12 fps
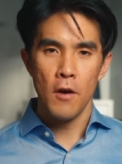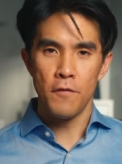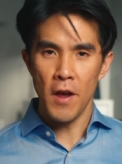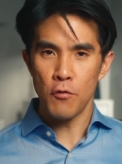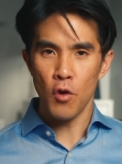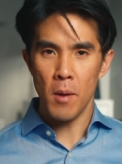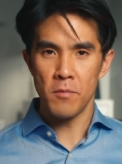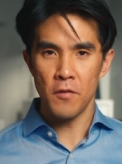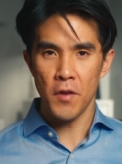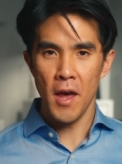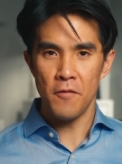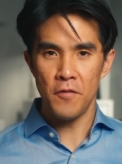5 grams of
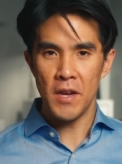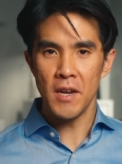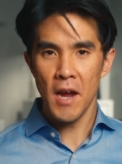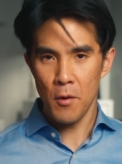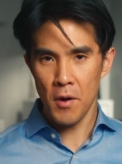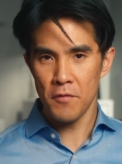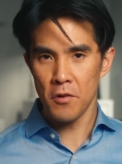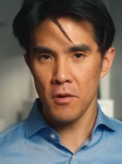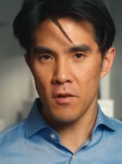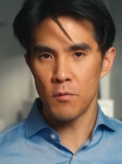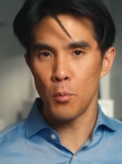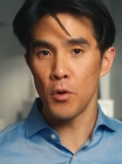caffeine, however,
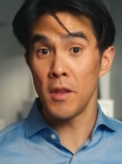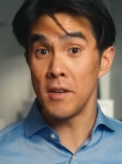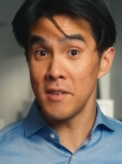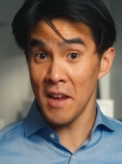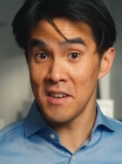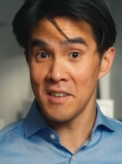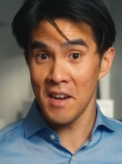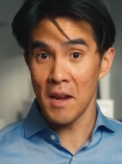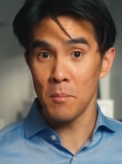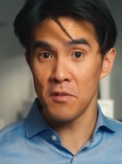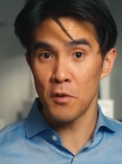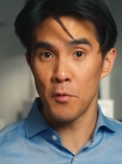is more than 10
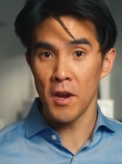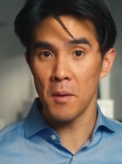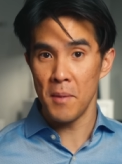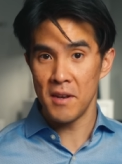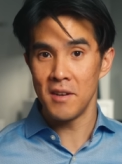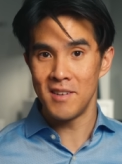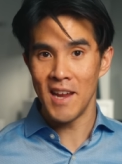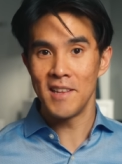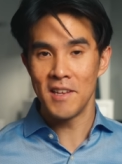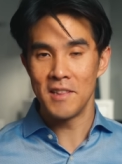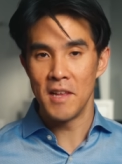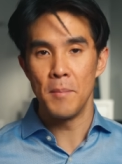times the recommended
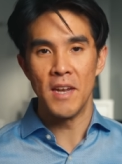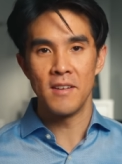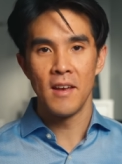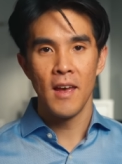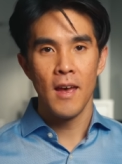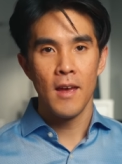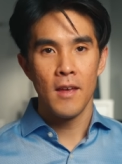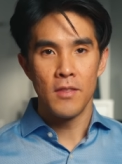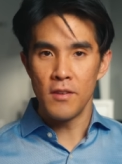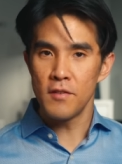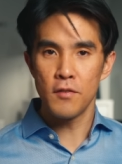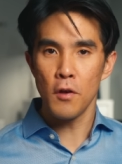daily limit.
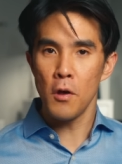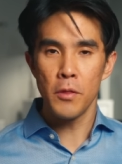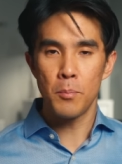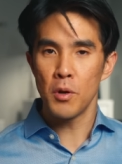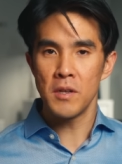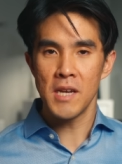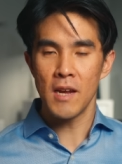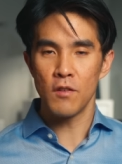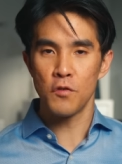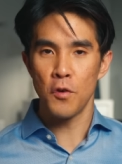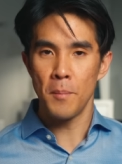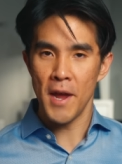This is all the
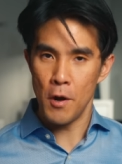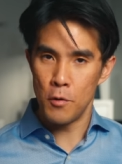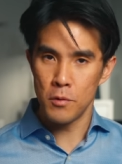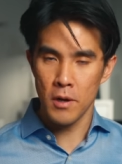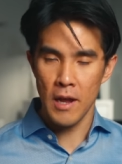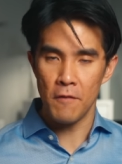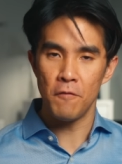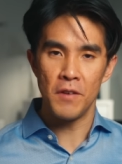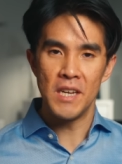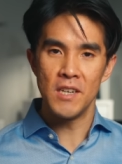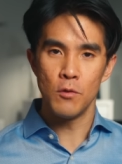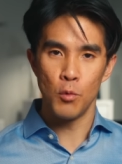pretext for my own
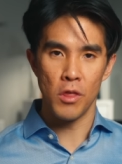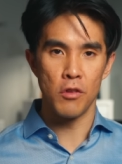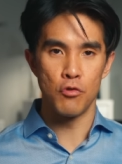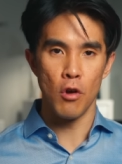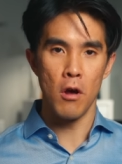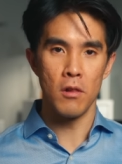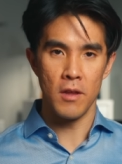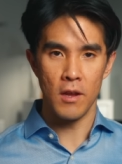caffeine withdrawal